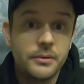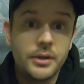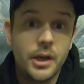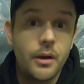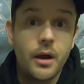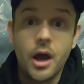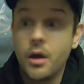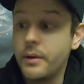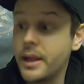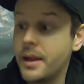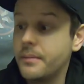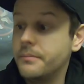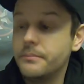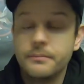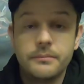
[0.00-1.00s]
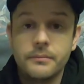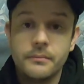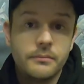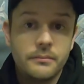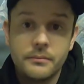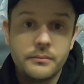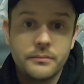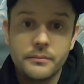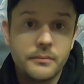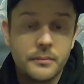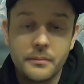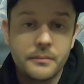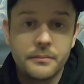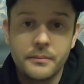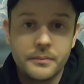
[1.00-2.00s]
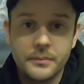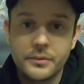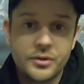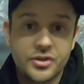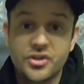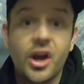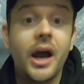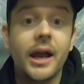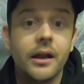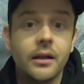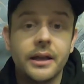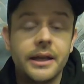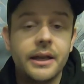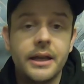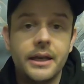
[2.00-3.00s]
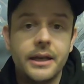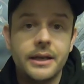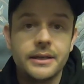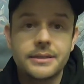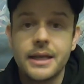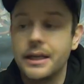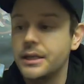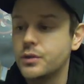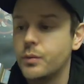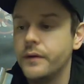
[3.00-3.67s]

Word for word: you know, O E M style in, in, in a sense.